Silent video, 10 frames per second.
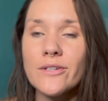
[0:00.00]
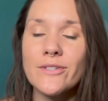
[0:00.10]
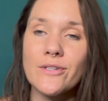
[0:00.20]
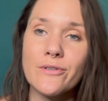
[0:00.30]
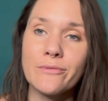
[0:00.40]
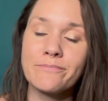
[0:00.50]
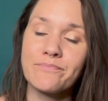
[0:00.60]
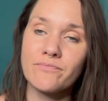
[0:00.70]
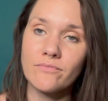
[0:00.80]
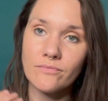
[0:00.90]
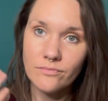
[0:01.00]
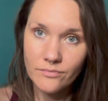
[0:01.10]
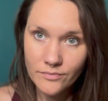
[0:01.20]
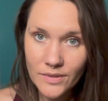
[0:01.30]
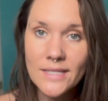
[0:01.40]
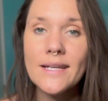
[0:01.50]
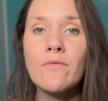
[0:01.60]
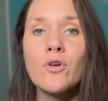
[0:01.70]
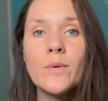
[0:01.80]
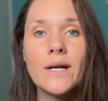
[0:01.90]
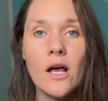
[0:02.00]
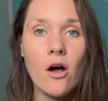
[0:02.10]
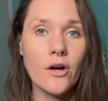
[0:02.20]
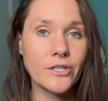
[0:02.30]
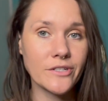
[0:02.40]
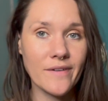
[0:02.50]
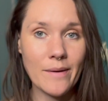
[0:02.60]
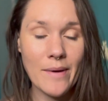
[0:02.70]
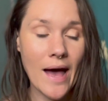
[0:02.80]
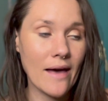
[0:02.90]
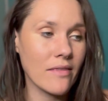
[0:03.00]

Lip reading: to step forward on your divine path.